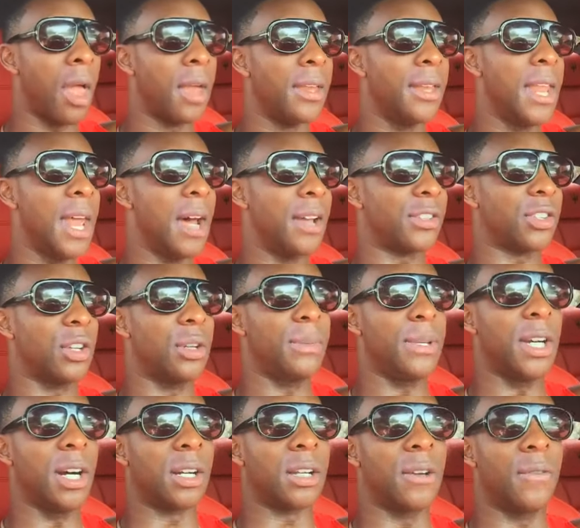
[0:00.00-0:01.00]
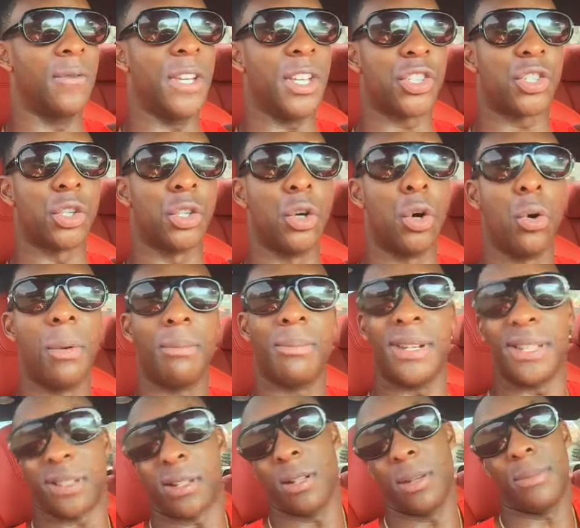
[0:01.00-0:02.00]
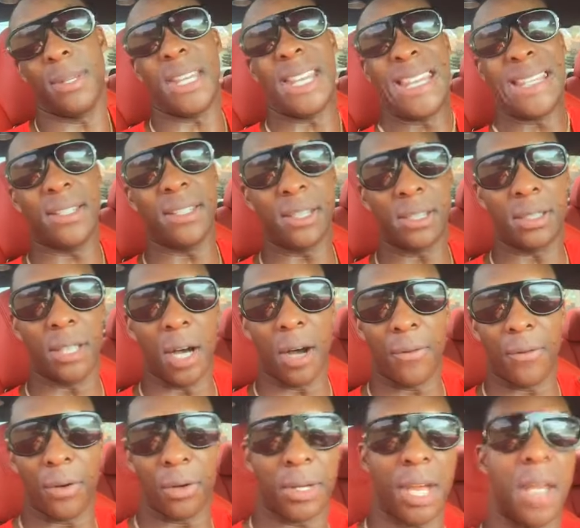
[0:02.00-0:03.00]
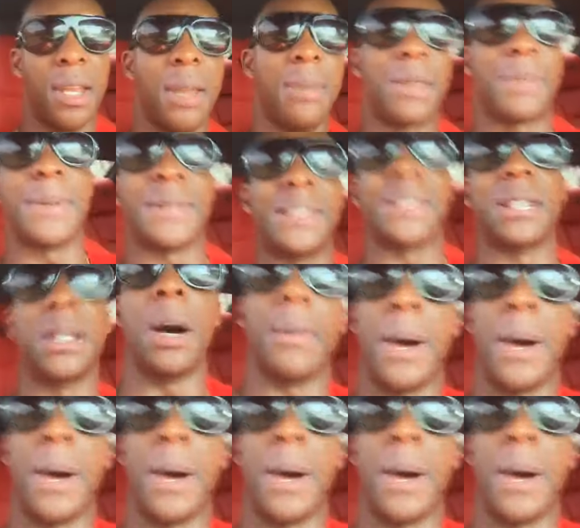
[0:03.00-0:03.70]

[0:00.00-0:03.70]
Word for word: Now, it's going to be unconventional, but it's going to be easy stuff, okay? Let me see this down